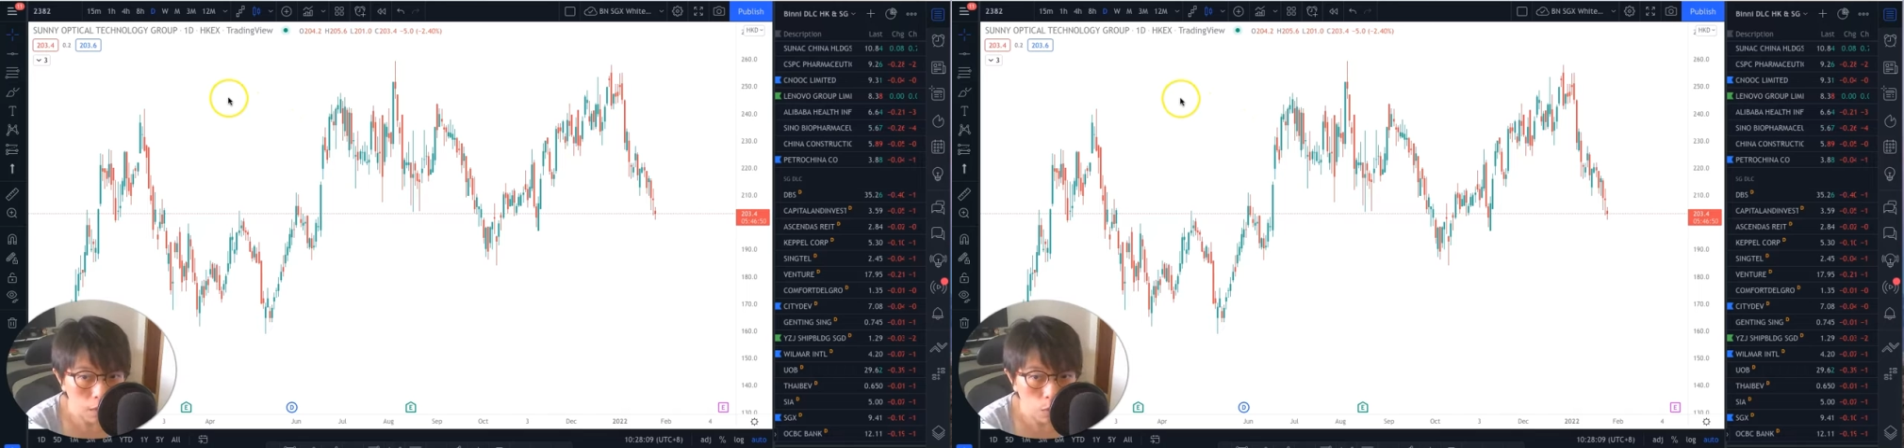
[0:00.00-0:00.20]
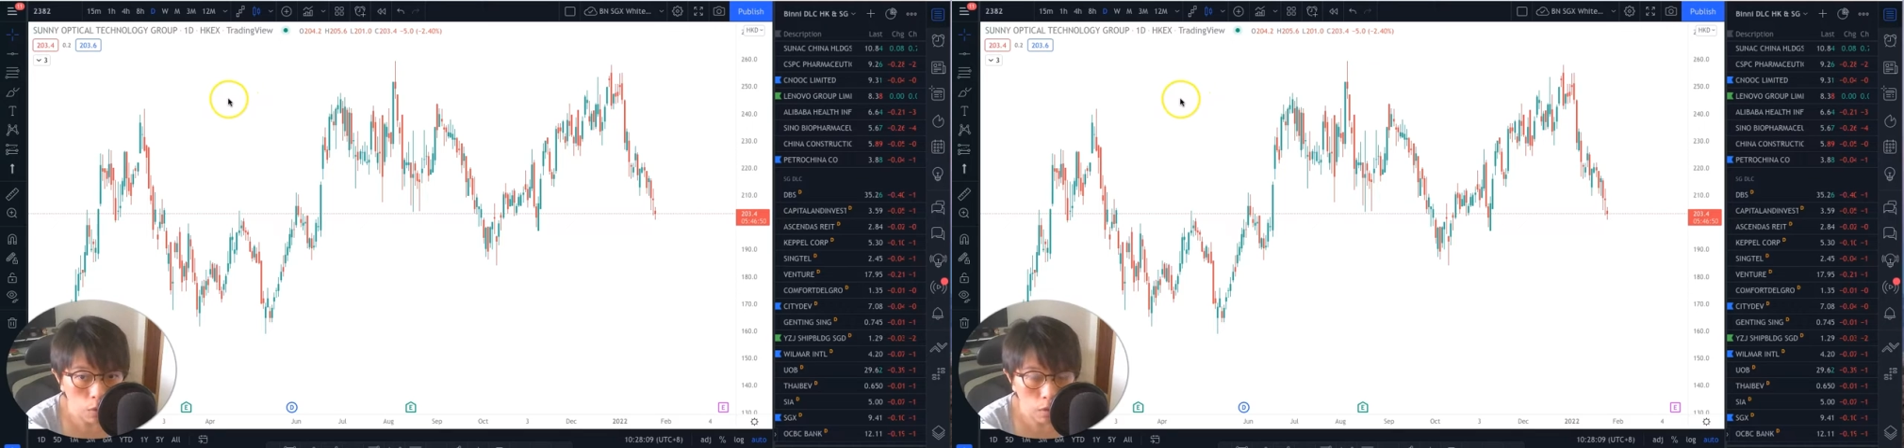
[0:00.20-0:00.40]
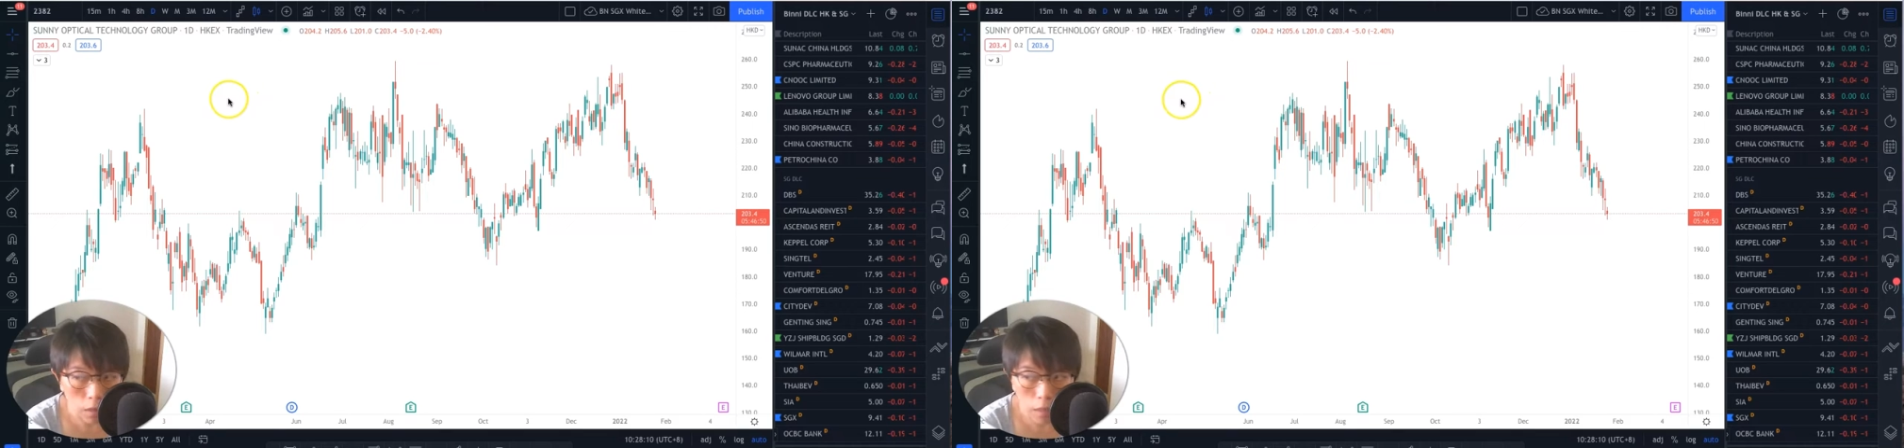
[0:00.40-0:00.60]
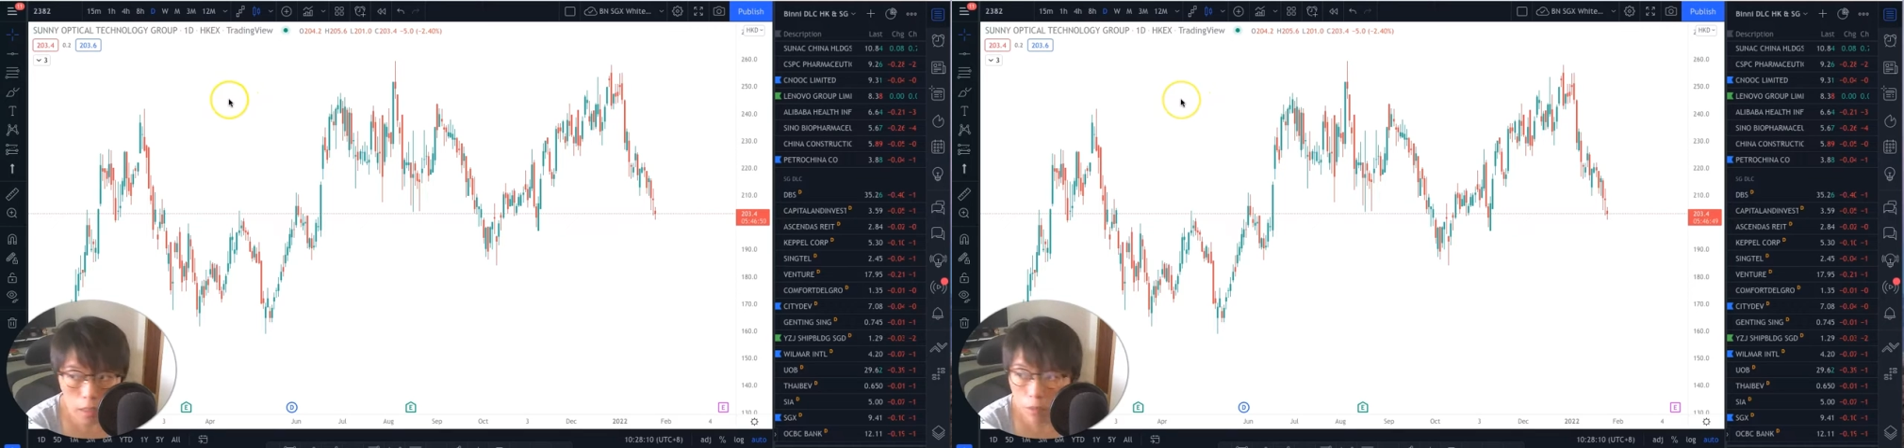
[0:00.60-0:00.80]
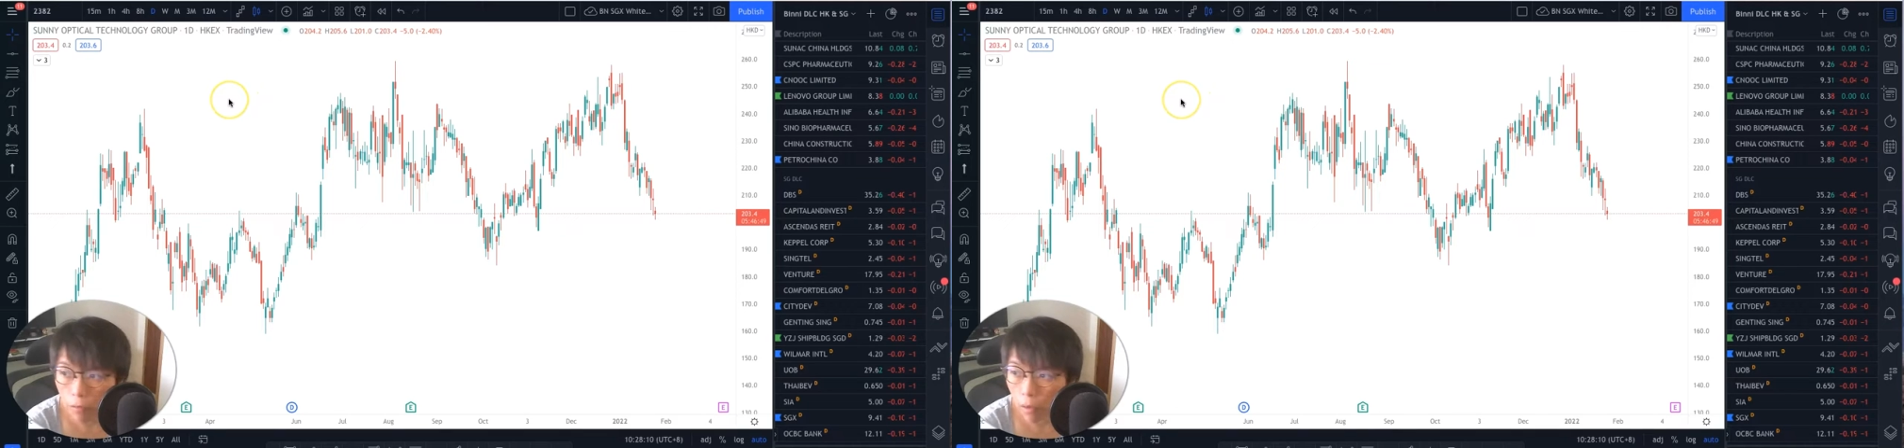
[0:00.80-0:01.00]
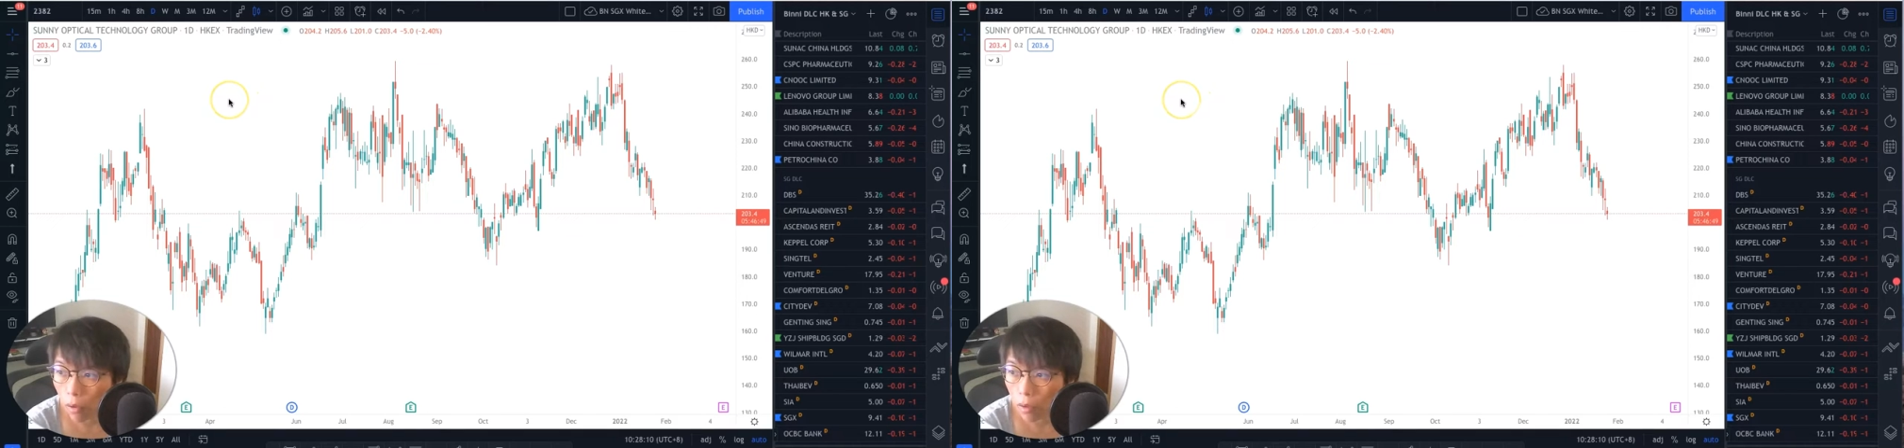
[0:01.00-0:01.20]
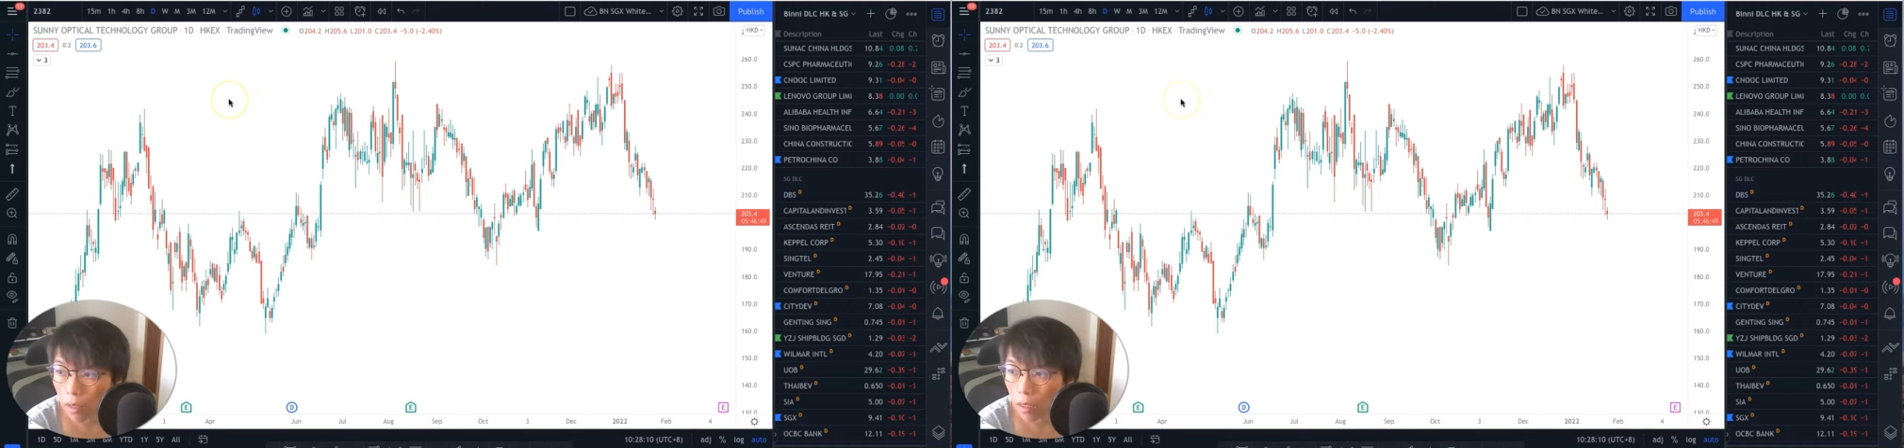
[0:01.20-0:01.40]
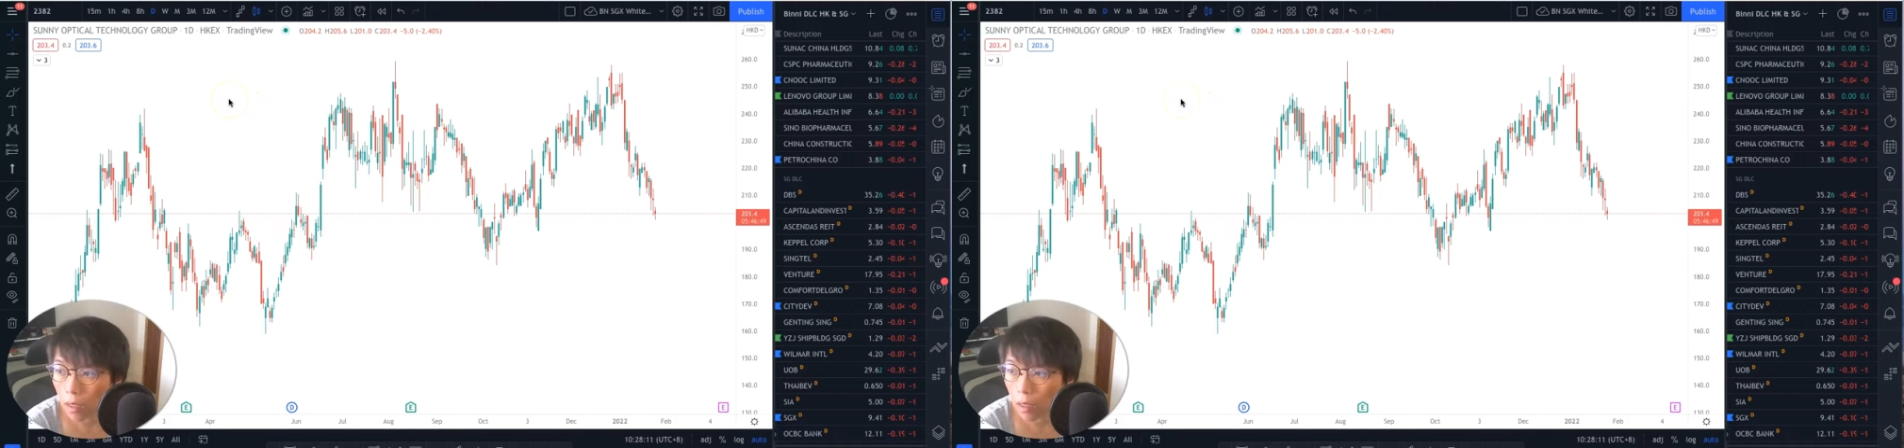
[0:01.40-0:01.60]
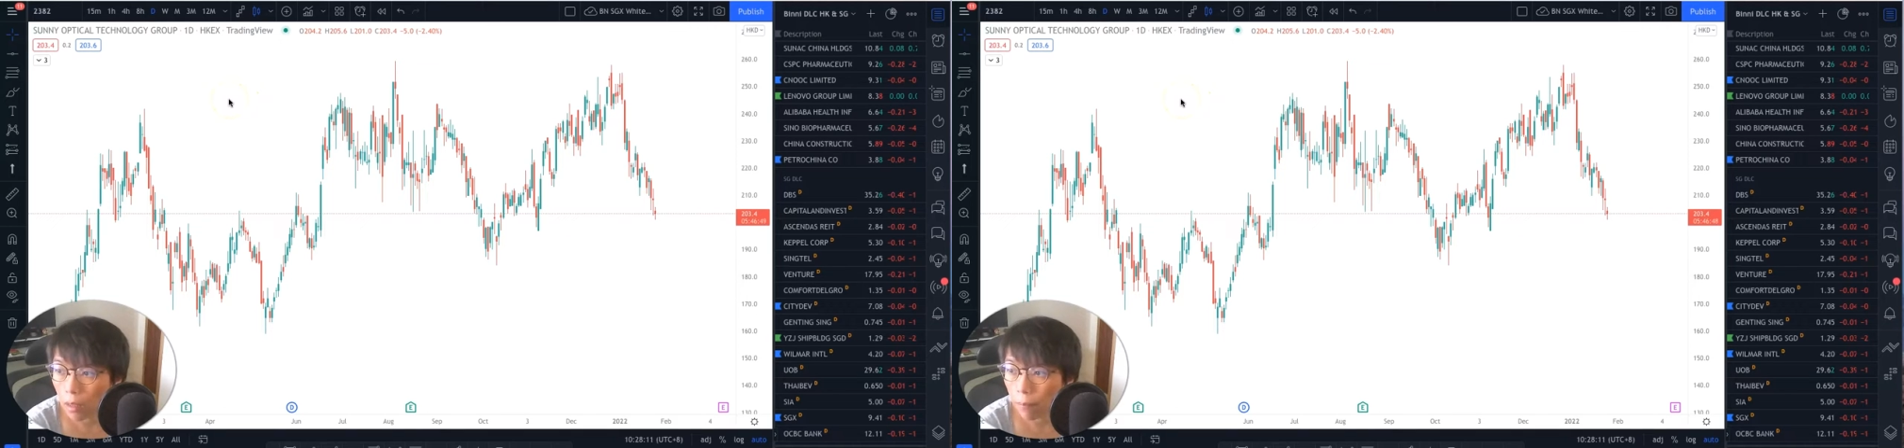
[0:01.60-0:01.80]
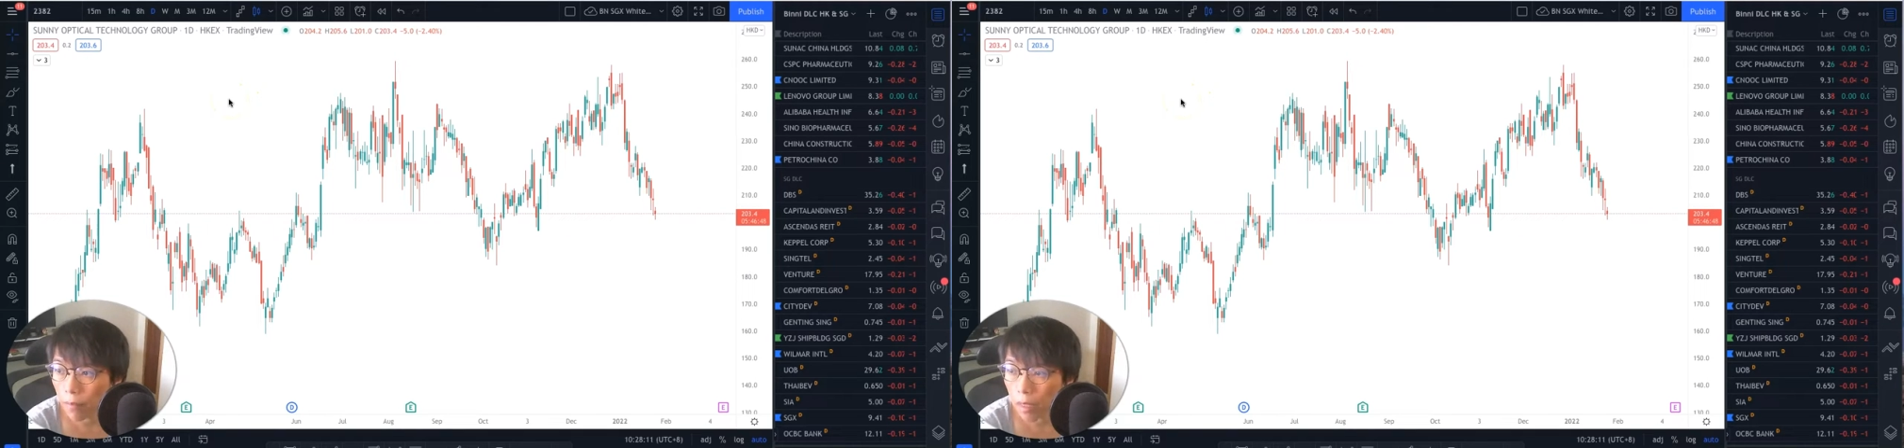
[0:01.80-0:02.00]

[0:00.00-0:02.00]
watch list for the um,